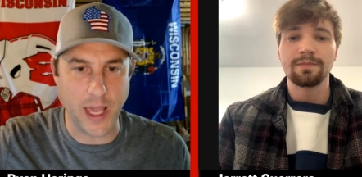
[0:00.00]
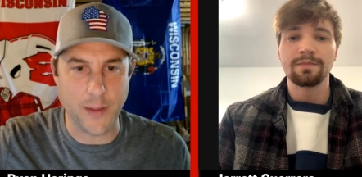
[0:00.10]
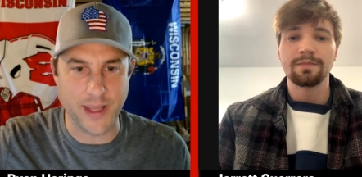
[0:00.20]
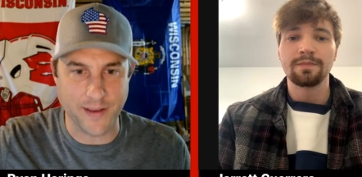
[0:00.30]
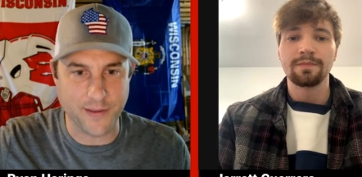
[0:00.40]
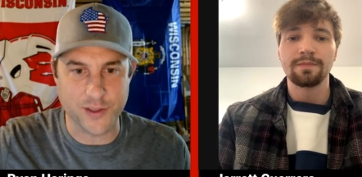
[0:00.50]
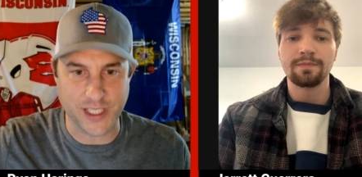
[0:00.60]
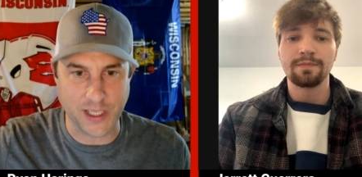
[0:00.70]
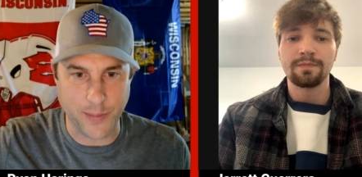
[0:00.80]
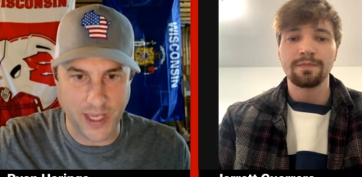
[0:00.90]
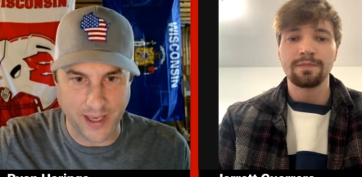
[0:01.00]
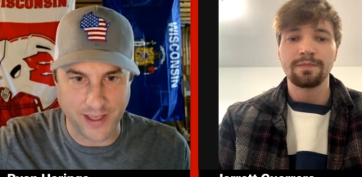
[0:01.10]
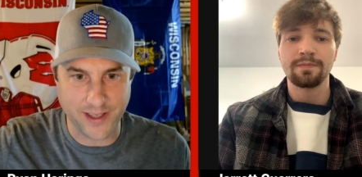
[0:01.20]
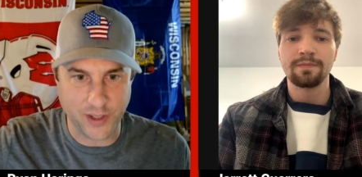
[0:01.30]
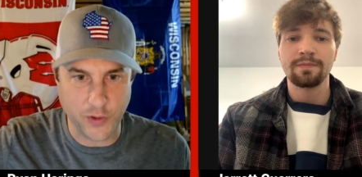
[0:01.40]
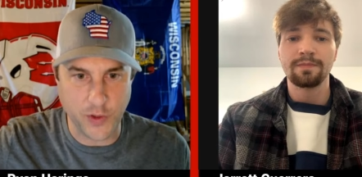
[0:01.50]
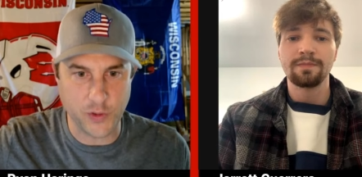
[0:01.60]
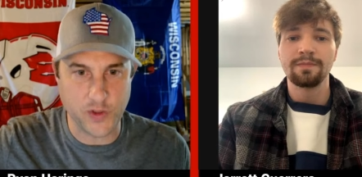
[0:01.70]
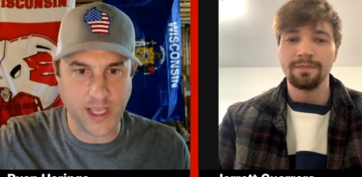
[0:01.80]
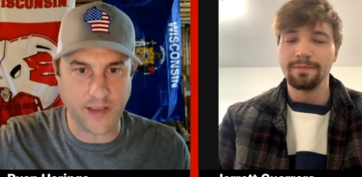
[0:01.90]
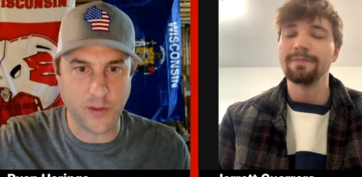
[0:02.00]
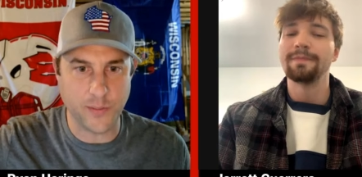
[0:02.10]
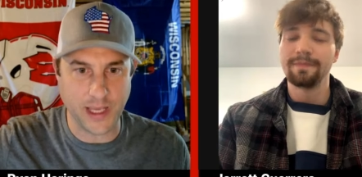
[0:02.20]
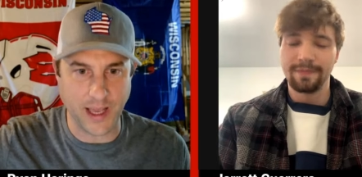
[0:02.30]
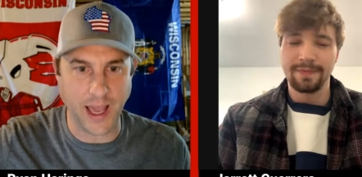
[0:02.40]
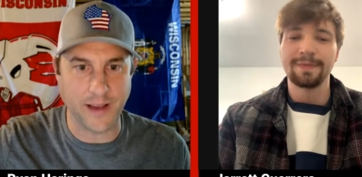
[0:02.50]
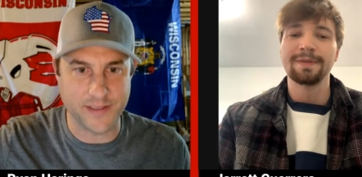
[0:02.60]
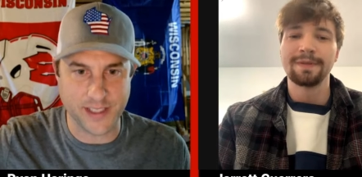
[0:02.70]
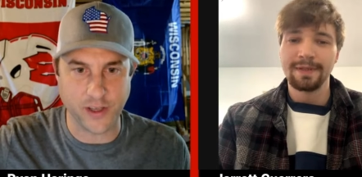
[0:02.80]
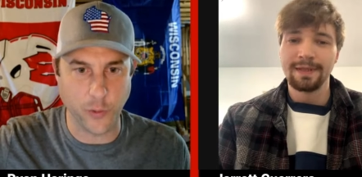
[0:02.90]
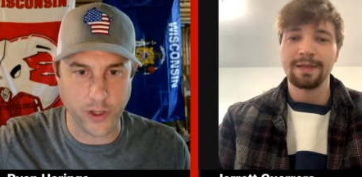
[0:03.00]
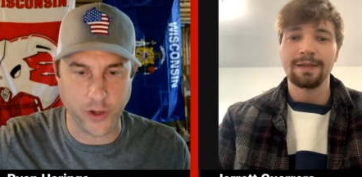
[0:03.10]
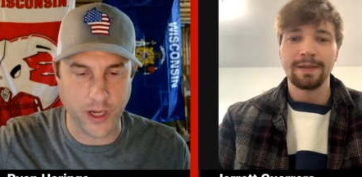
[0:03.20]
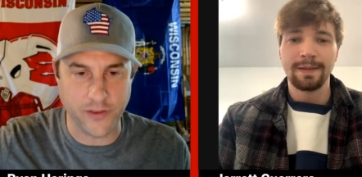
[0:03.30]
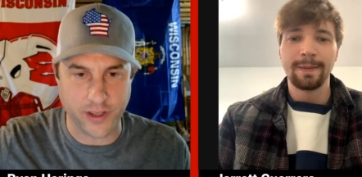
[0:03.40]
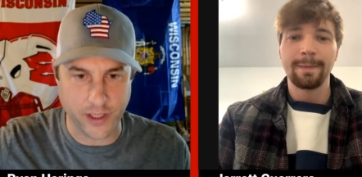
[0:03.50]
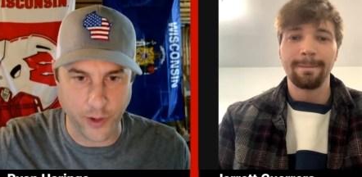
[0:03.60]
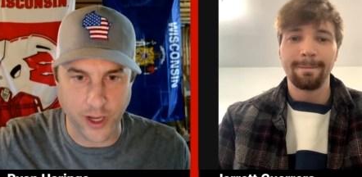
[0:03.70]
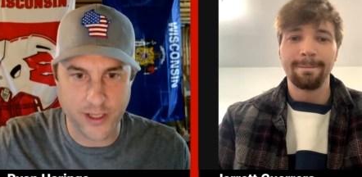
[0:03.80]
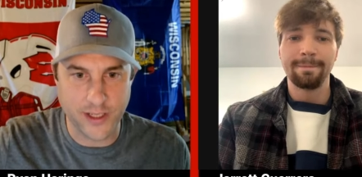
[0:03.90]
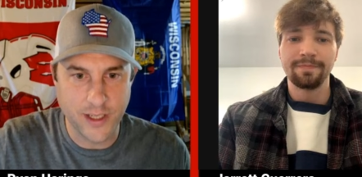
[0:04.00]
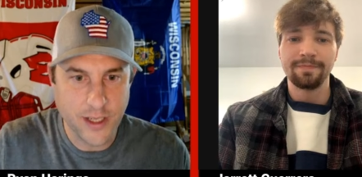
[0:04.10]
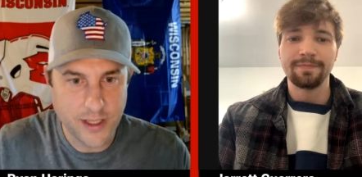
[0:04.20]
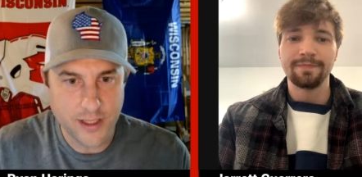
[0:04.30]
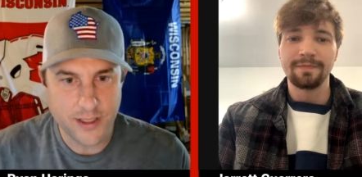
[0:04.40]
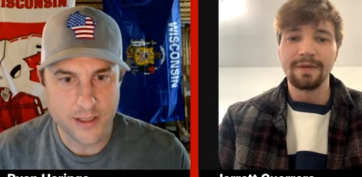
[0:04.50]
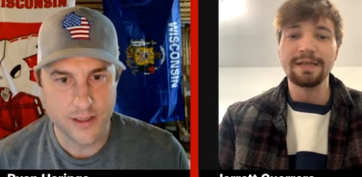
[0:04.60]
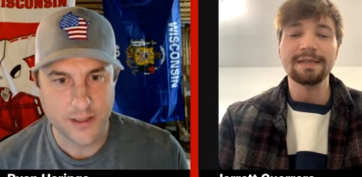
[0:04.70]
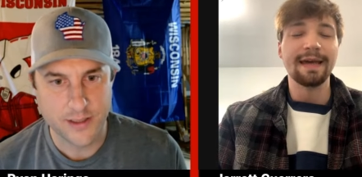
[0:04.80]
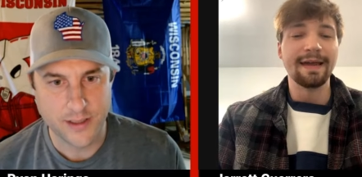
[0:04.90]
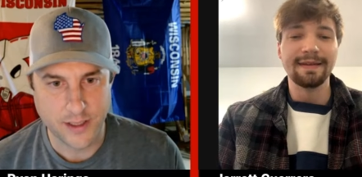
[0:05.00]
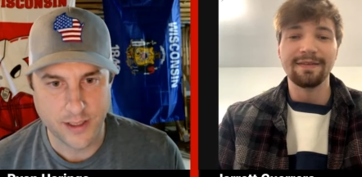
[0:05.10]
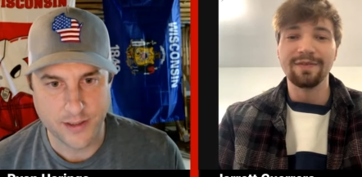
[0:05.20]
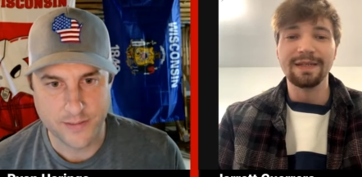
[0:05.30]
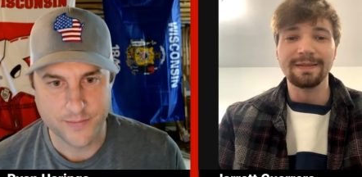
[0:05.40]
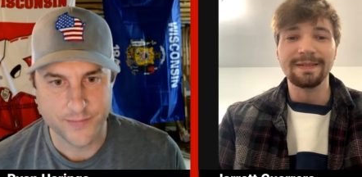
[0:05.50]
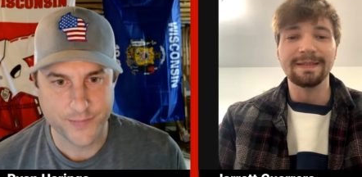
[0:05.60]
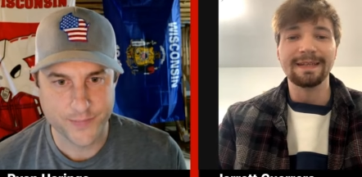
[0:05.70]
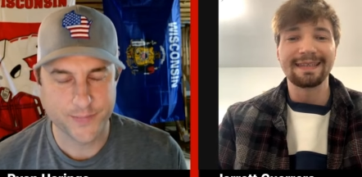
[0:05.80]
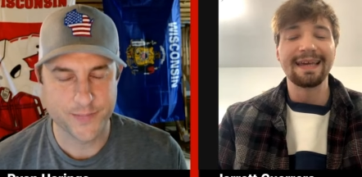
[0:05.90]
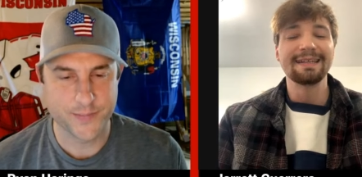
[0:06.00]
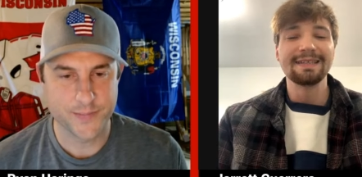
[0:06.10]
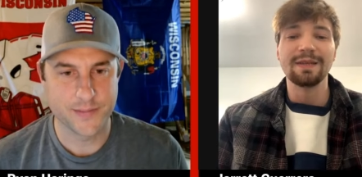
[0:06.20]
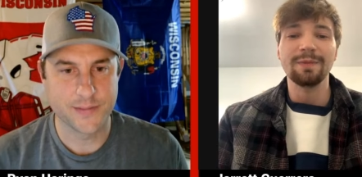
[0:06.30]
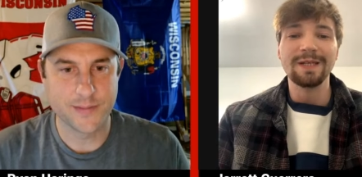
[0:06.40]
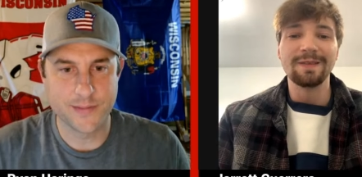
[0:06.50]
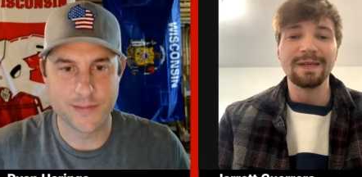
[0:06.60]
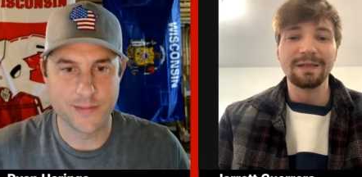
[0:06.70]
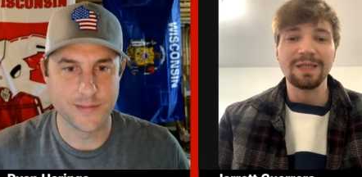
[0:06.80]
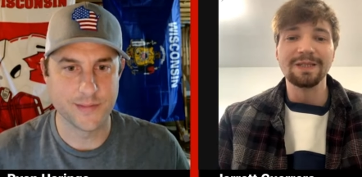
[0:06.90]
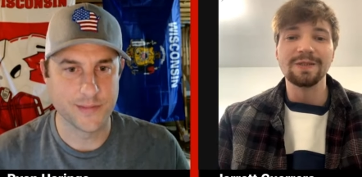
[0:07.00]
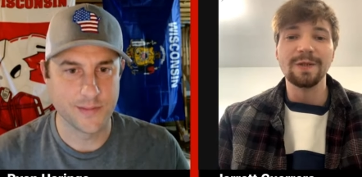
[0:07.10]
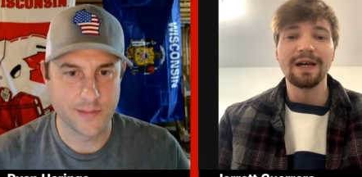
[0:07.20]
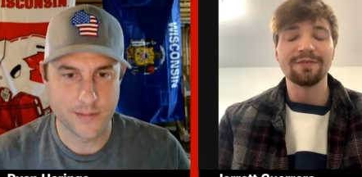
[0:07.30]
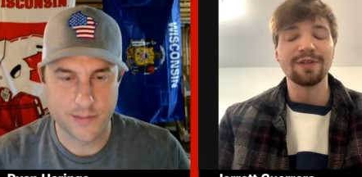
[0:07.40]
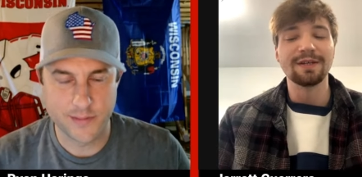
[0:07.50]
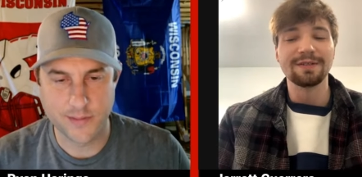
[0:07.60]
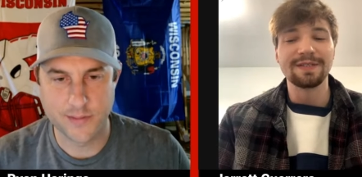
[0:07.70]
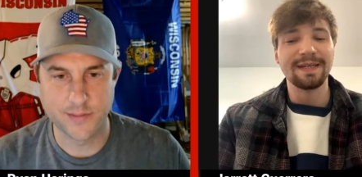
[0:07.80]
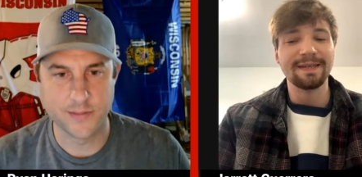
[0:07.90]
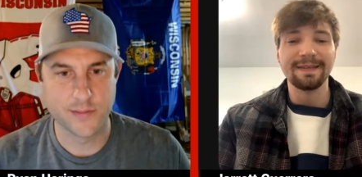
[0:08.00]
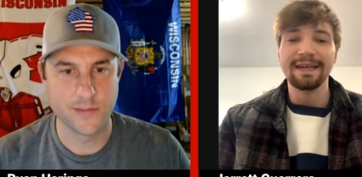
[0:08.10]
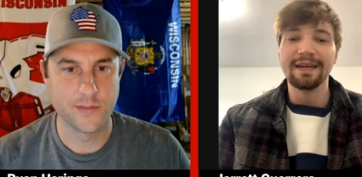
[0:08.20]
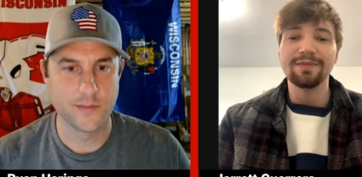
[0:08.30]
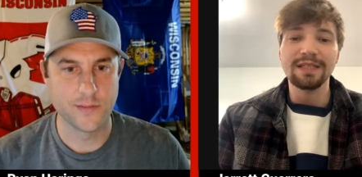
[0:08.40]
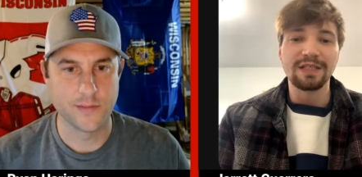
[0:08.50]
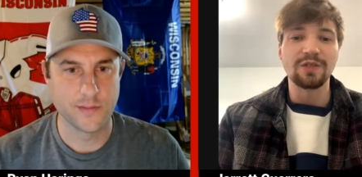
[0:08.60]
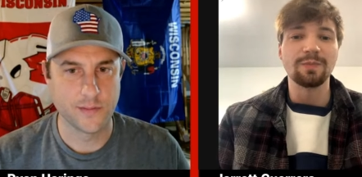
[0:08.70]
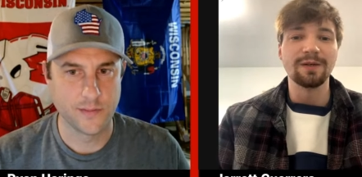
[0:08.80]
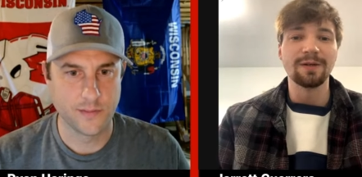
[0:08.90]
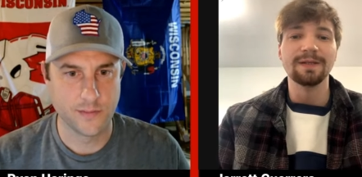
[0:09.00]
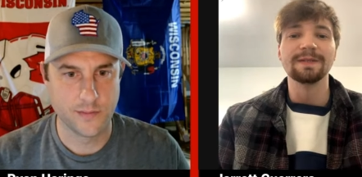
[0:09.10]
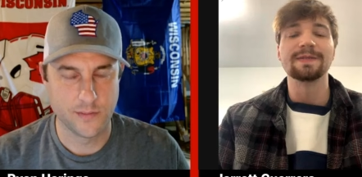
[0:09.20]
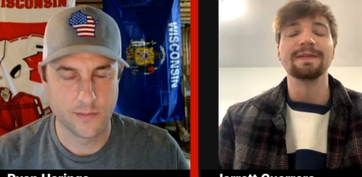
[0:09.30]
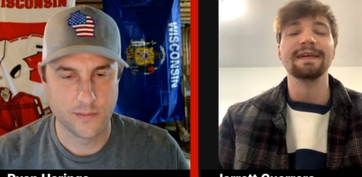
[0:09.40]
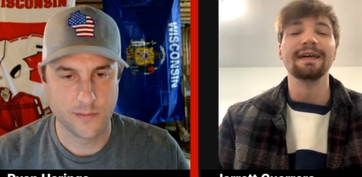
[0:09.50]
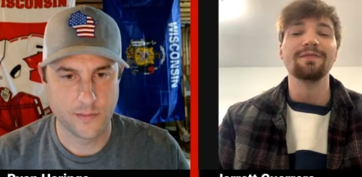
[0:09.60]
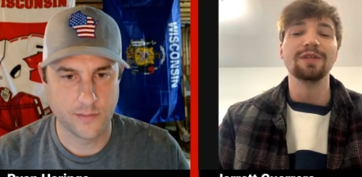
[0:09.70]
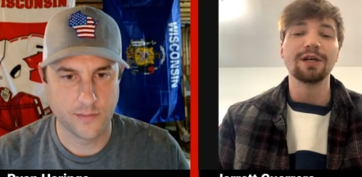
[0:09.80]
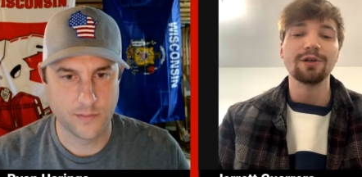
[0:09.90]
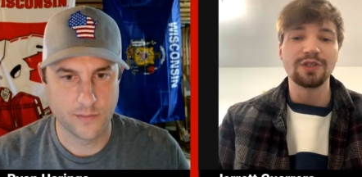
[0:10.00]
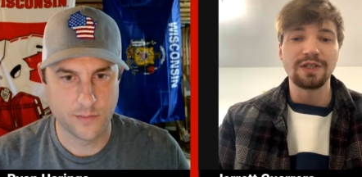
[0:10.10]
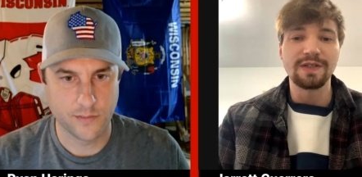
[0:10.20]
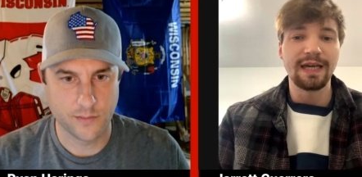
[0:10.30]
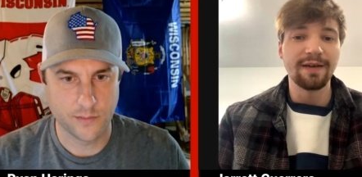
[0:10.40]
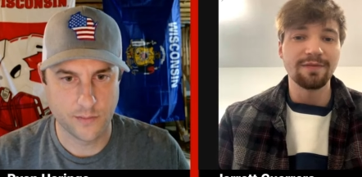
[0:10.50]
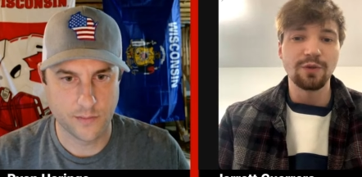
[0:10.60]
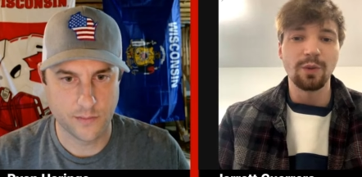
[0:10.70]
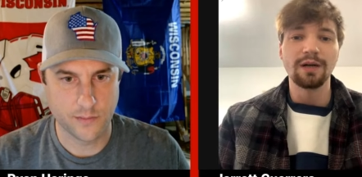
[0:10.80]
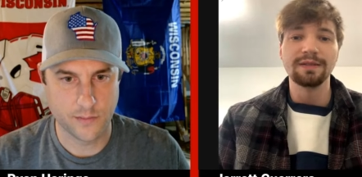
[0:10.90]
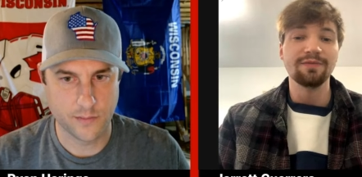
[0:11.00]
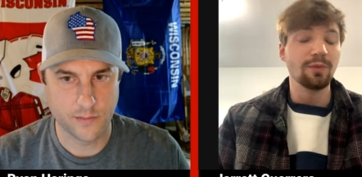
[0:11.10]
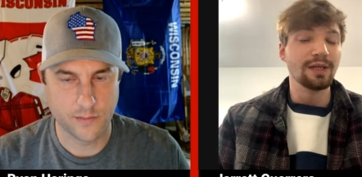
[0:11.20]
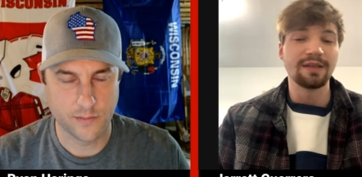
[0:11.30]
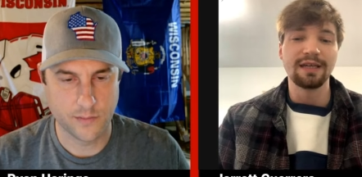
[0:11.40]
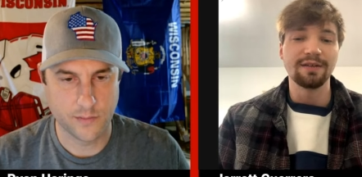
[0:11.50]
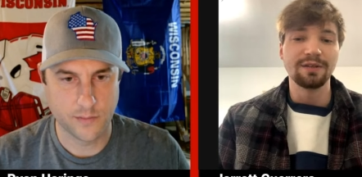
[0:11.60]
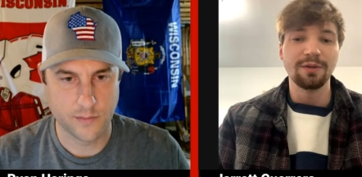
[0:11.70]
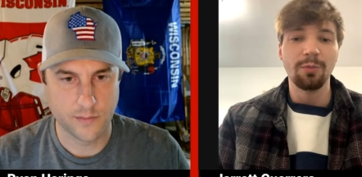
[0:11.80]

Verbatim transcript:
Speaker 1: Bama, that feels like a pick. You you just have to be a half tick quicker on everything, right? Yeah, definitely. Like,
Speaker 2: that is the big thing, because you have to understand that they have the experience and they have the coaching staff as well, even with Kalen